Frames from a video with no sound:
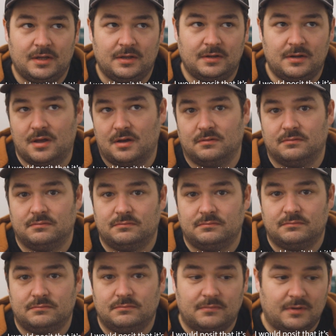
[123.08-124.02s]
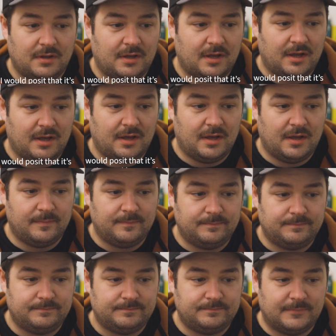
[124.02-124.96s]
No,
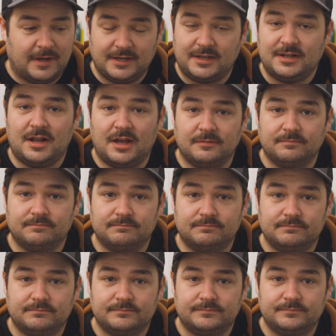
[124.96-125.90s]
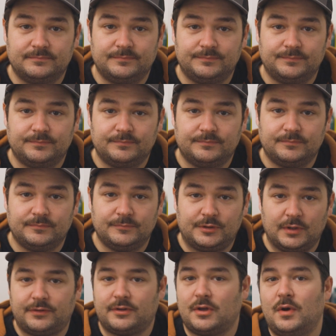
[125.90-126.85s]
I cannot.
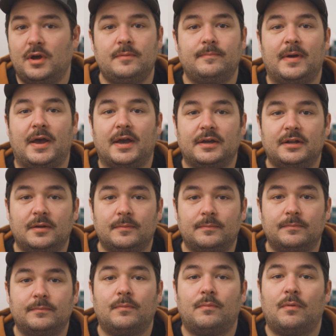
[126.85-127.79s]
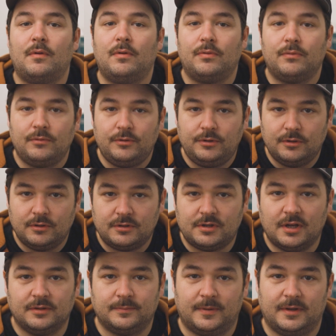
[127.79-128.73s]
So let's go ahead and back it up through your
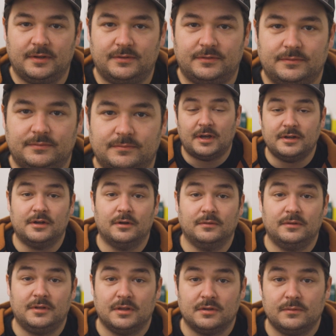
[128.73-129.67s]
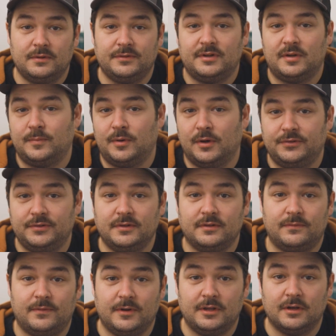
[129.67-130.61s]
taste buds. Side note, the other reason I'm posting
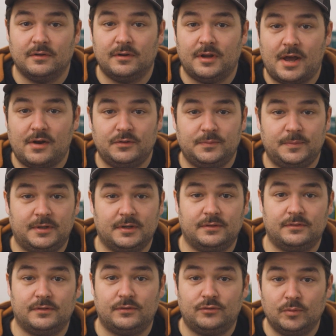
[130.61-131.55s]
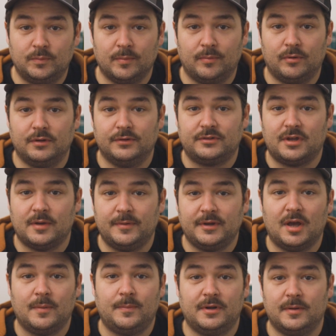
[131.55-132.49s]
this video now is because the Super Bowl is
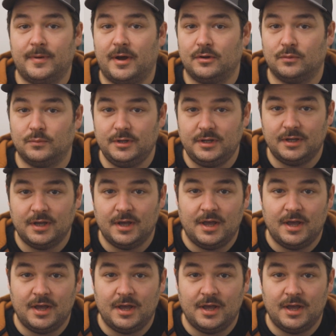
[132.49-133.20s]
coming up in about a week,